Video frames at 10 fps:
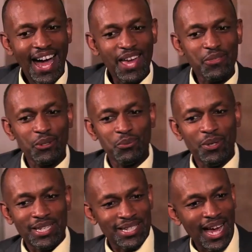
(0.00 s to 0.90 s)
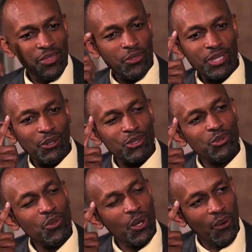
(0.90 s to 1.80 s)
I thought, wait, I thought I was
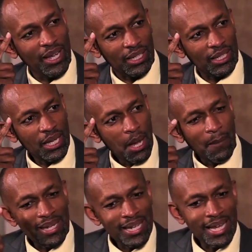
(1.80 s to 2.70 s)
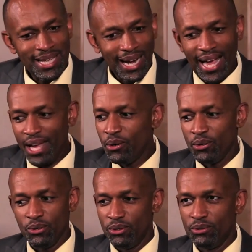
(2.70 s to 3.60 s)
doing well. But here is a guy
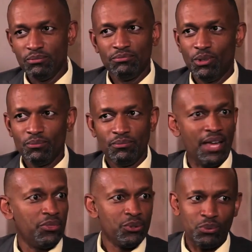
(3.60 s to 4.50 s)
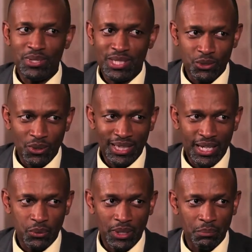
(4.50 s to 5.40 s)
who I thought wasn't doing
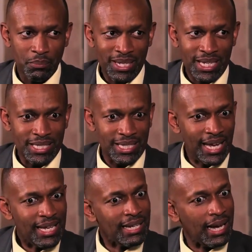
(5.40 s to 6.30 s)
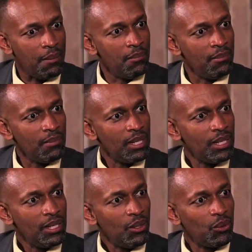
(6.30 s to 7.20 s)
that well. But his income
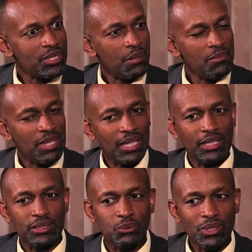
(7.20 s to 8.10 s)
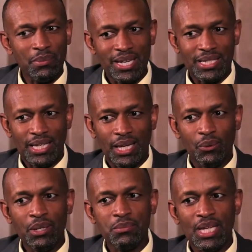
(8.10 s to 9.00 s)
was something else. What am I saying?
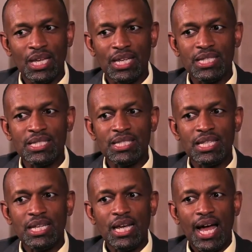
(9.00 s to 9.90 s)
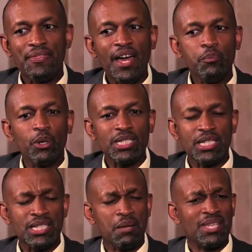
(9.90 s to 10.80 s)
What I'm saying is, at that point
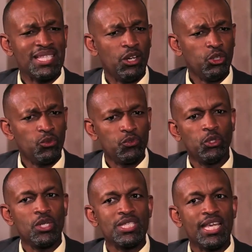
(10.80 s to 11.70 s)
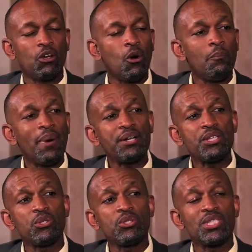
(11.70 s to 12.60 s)
in time, there's a lot of noise and
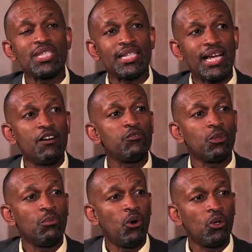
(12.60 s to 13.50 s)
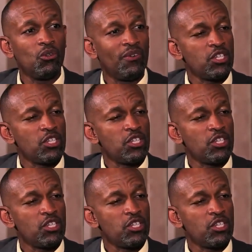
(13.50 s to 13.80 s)
comparisons that come from all over.